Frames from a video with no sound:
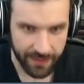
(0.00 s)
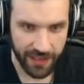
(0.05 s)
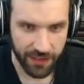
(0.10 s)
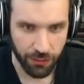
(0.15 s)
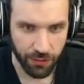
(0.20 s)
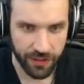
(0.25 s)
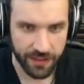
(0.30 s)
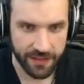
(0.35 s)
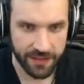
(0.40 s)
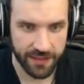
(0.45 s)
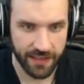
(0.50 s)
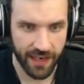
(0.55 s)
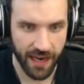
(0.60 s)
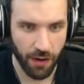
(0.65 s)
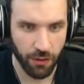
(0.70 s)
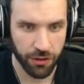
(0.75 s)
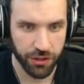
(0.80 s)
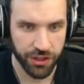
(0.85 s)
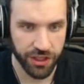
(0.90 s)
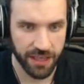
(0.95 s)
like you can see
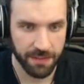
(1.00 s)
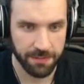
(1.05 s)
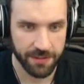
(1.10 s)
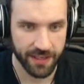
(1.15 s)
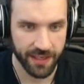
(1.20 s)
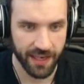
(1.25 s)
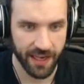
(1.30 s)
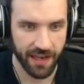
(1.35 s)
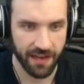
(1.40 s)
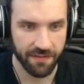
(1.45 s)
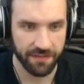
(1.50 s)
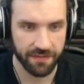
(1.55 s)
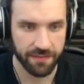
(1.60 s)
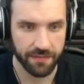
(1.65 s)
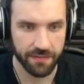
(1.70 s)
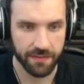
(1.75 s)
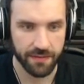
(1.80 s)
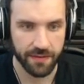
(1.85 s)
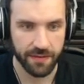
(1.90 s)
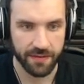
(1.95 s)
our ships have
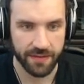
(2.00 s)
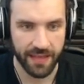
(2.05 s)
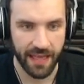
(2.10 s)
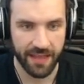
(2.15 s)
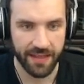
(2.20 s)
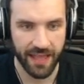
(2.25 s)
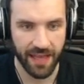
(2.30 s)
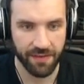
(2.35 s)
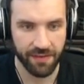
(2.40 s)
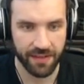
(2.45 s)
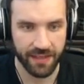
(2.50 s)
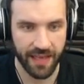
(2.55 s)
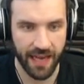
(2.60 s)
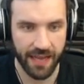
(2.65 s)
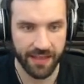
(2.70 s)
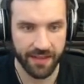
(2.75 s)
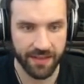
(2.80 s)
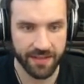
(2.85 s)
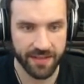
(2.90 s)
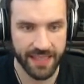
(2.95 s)
10 level
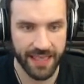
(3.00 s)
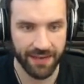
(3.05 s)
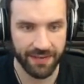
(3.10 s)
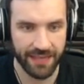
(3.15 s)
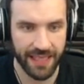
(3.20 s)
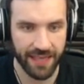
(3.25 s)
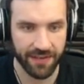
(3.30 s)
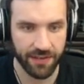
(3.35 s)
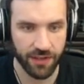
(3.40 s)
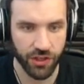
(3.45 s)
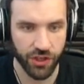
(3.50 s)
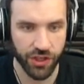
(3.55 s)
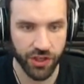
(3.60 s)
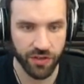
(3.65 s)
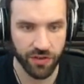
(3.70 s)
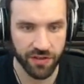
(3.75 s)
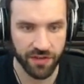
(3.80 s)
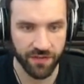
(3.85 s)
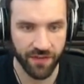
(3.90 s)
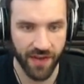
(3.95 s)
cannons, 7 level
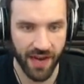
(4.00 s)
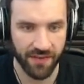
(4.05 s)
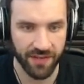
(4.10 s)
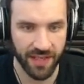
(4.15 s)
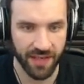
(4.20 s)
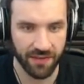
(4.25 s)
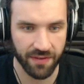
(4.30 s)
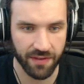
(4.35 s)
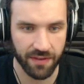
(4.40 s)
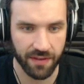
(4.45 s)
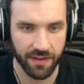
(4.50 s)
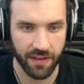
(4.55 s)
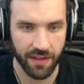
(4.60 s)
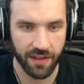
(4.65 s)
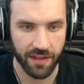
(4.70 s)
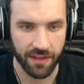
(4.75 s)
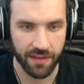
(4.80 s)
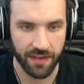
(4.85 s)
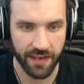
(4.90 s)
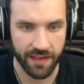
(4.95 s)
shields, 5 level
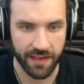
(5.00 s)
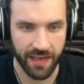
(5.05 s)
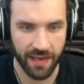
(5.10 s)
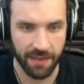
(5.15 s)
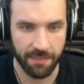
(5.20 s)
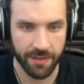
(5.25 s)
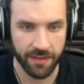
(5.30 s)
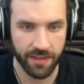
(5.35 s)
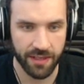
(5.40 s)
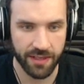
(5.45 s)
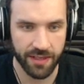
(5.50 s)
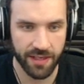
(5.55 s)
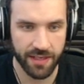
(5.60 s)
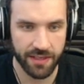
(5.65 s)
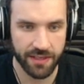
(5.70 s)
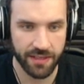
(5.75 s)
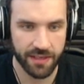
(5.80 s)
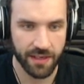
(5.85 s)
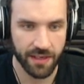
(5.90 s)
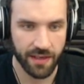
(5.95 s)
like
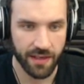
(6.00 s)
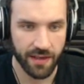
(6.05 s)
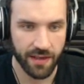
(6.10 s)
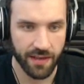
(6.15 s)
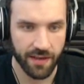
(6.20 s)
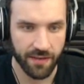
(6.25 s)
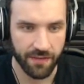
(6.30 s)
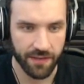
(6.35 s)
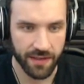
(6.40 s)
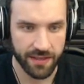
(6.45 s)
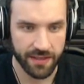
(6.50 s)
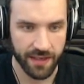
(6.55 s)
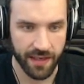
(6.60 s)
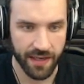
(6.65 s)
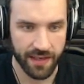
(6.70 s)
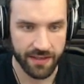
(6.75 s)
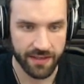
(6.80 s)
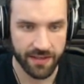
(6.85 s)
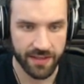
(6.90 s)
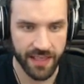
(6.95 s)
abilities. This
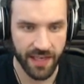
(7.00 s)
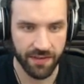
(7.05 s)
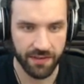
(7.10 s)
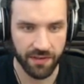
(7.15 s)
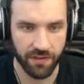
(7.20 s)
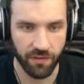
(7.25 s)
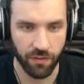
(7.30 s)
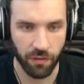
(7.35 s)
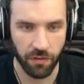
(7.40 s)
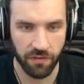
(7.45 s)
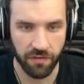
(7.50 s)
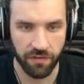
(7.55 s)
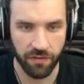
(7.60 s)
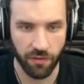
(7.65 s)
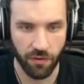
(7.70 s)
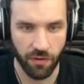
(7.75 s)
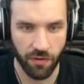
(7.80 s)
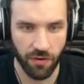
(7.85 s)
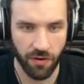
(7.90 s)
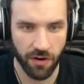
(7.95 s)
has
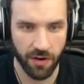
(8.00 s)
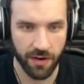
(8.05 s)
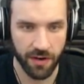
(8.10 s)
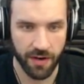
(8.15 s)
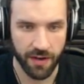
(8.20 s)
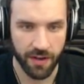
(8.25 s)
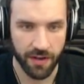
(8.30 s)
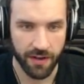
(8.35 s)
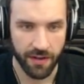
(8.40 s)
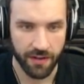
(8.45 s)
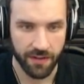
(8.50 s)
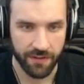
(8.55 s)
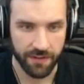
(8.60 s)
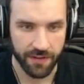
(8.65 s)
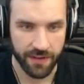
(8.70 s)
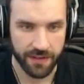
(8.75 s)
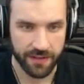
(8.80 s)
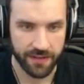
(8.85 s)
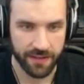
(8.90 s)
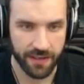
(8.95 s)
744,
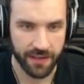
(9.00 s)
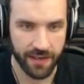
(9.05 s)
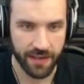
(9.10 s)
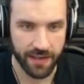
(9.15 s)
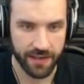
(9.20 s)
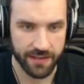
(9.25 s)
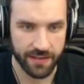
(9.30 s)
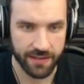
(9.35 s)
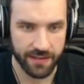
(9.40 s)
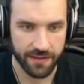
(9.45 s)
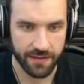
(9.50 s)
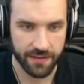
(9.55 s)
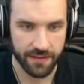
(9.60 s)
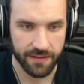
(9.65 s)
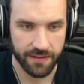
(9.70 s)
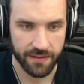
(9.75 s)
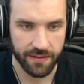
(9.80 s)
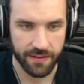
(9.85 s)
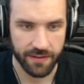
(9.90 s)
this has